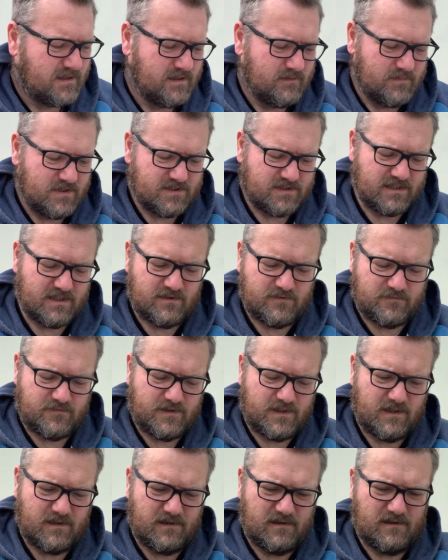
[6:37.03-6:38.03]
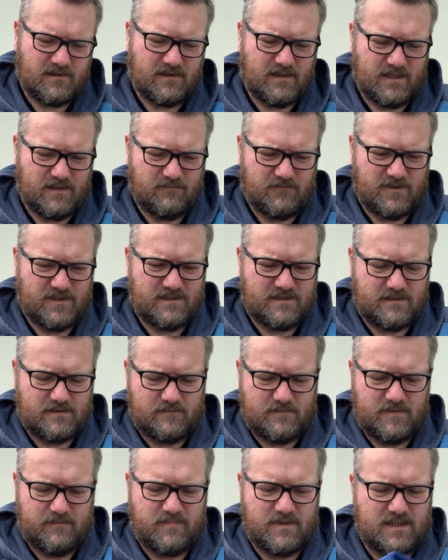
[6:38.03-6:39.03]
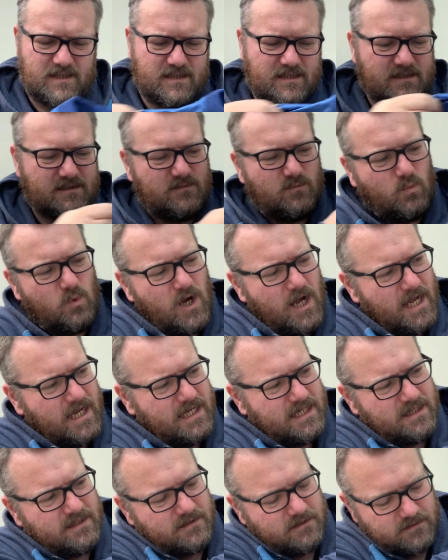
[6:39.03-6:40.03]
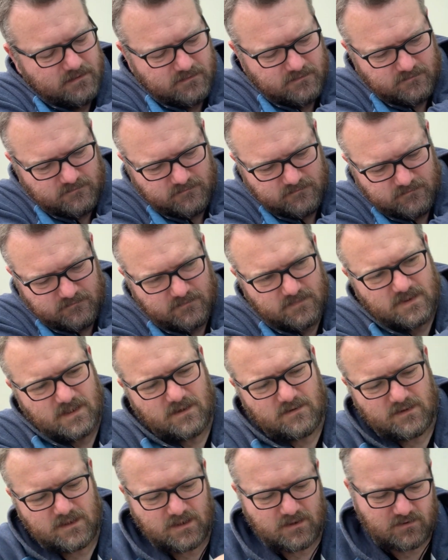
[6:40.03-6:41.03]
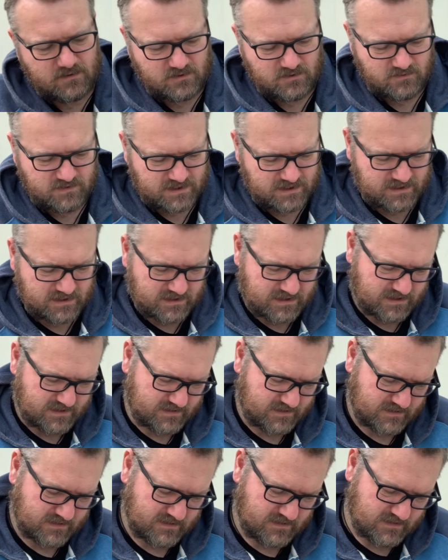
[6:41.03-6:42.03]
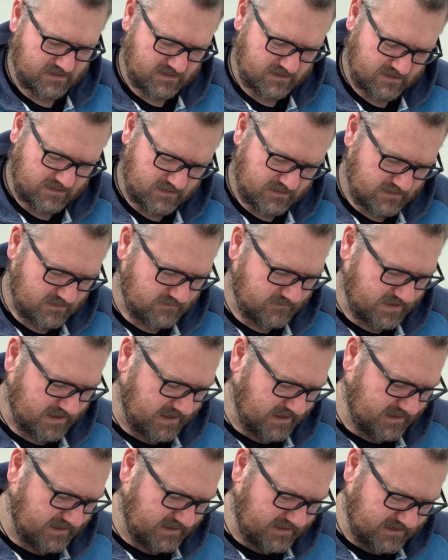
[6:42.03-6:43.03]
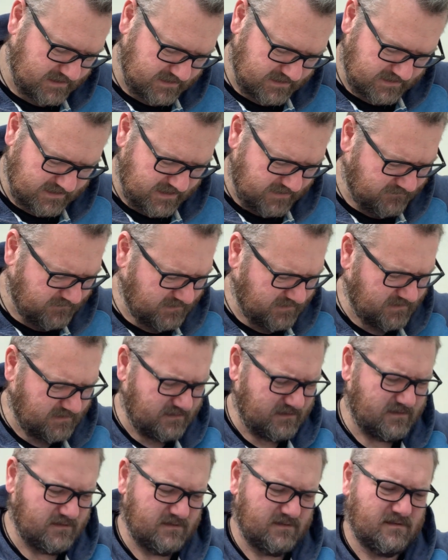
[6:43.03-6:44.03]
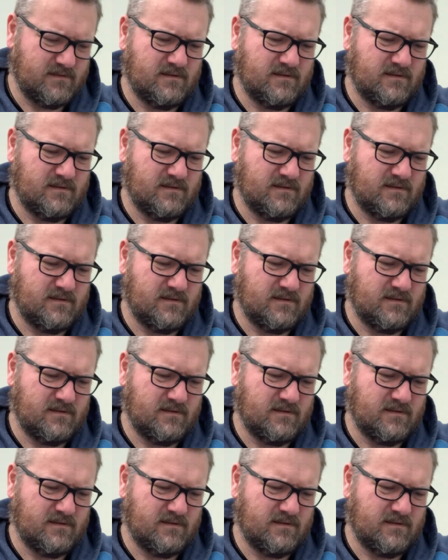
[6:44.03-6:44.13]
But so far, I am reasonably pleased. Wayne, don't know who he is. Number 87.